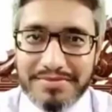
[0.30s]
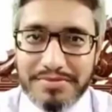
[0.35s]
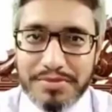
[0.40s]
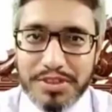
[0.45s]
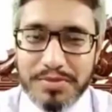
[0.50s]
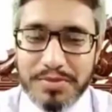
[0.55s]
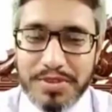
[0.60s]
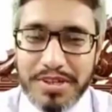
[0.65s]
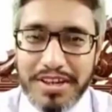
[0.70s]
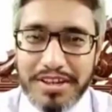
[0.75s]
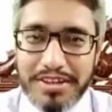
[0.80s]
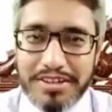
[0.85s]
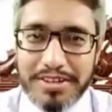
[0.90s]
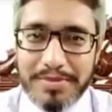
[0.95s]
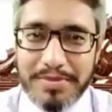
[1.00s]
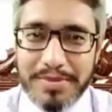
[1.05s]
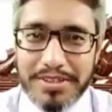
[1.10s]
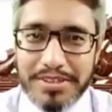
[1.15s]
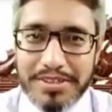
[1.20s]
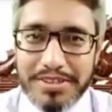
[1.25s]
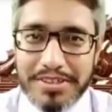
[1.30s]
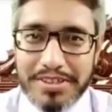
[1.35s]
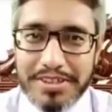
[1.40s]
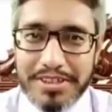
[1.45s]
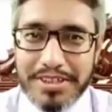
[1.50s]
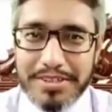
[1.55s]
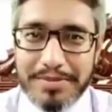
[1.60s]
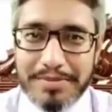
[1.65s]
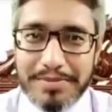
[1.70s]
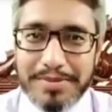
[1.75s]

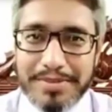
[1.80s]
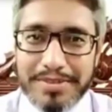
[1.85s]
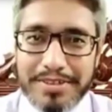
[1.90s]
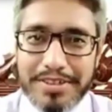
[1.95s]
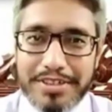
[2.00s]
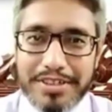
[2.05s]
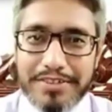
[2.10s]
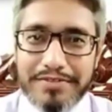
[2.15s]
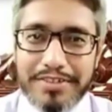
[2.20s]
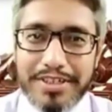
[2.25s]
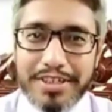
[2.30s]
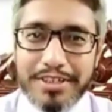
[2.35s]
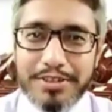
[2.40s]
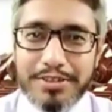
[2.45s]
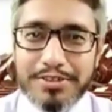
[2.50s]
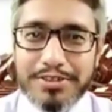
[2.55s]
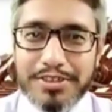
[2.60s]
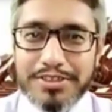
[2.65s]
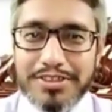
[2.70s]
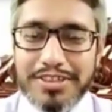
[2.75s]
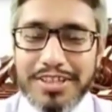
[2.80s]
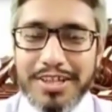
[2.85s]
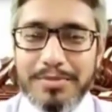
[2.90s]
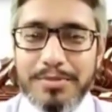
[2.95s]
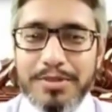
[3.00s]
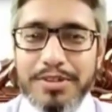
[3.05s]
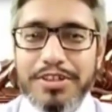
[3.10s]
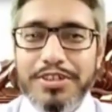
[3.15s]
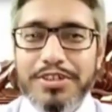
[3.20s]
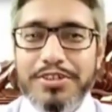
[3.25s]
Bismillahirrahmanirrahim. Dear fellows,
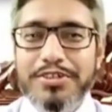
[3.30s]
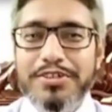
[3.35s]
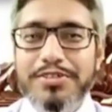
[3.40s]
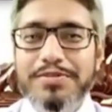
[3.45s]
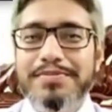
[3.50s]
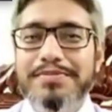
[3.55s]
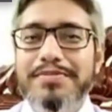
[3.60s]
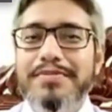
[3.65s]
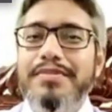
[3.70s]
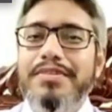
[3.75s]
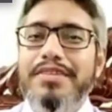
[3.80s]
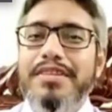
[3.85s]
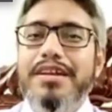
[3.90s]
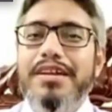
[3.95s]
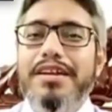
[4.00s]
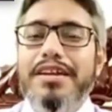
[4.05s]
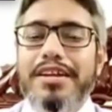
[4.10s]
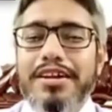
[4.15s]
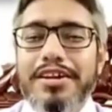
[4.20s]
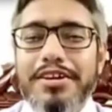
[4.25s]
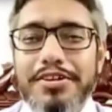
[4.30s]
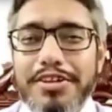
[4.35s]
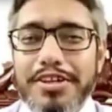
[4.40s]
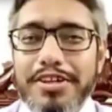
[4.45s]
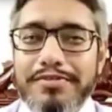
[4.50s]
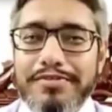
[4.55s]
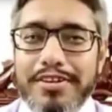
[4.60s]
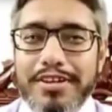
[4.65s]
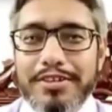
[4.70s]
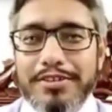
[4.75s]
Assalamu alaikum.
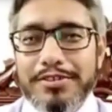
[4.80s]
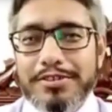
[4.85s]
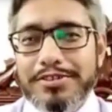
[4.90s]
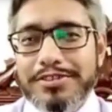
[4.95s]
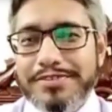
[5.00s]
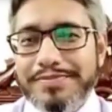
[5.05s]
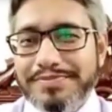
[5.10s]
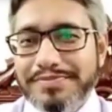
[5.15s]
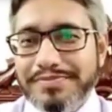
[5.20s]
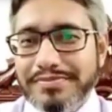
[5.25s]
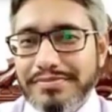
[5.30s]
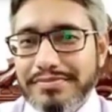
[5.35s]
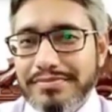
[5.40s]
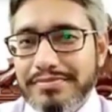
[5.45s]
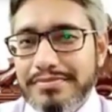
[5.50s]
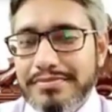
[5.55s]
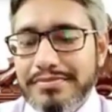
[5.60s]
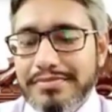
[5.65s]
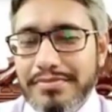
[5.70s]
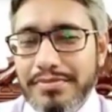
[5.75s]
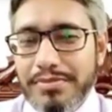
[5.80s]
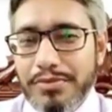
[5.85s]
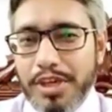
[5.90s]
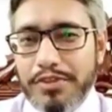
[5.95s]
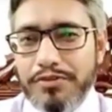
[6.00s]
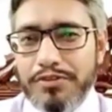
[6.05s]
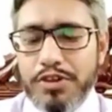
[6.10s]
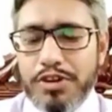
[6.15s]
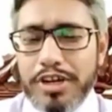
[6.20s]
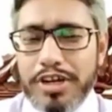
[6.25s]
Dear fellows,
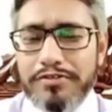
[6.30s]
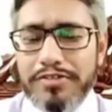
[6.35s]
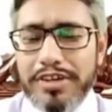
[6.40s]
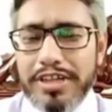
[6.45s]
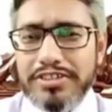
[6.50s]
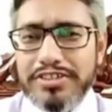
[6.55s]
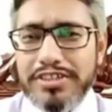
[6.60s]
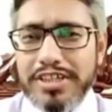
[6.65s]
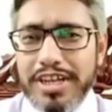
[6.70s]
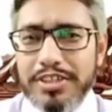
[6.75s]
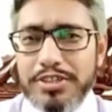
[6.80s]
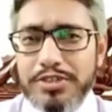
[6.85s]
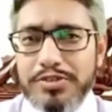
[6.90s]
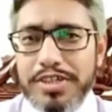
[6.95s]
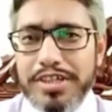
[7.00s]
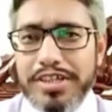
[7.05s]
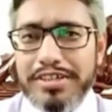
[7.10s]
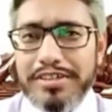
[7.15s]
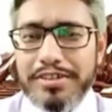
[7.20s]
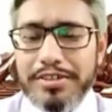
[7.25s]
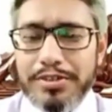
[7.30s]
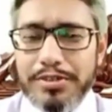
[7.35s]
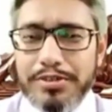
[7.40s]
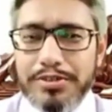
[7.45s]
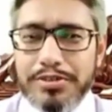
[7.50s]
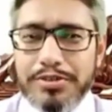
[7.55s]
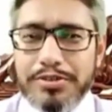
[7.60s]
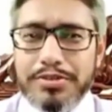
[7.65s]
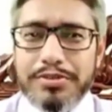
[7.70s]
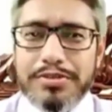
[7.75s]
if you are a fresh graduate,
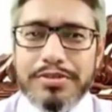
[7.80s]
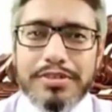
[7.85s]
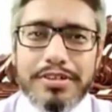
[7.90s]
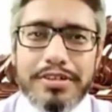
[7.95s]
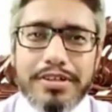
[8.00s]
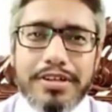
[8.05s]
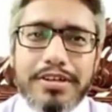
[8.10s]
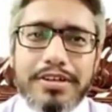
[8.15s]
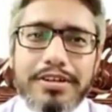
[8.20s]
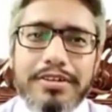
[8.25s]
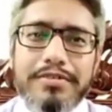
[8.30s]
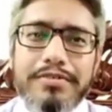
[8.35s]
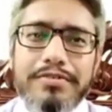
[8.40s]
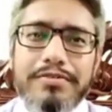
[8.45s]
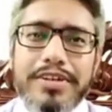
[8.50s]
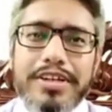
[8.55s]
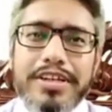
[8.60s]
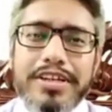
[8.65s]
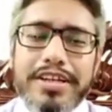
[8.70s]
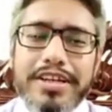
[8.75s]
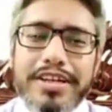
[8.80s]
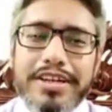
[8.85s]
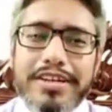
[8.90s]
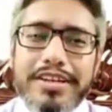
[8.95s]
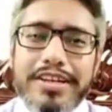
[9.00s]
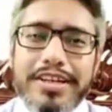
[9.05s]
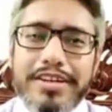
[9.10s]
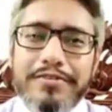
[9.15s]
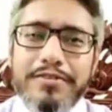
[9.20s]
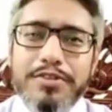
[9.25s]
you very
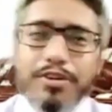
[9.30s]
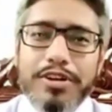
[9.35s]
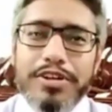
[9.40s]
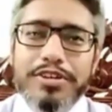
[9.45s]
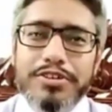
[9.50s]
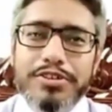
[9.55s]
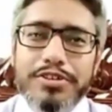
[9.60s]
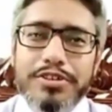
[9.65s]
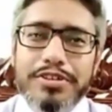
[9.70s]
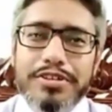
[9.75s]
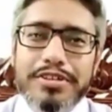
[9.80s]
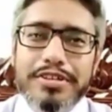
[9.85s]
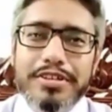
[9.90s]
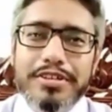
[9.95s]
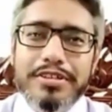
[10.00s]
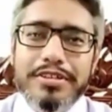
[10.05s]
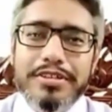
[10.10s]
lately have got your